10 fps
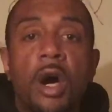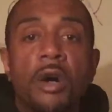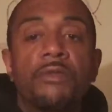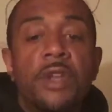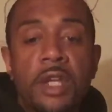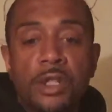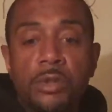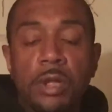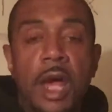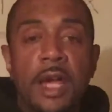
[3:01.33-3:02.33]
of the
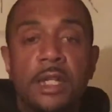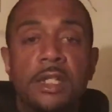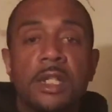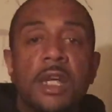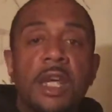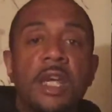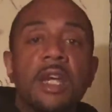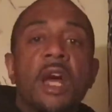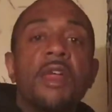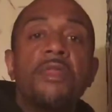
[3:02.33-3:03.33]
Israelites
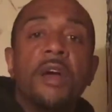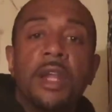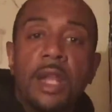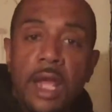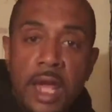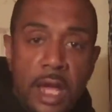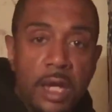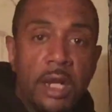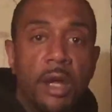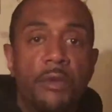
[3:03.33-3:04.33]
in the
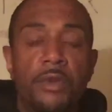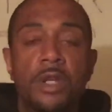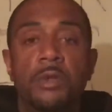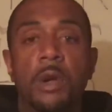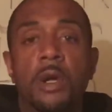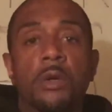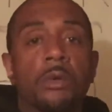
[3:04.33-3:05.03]
land of Israel.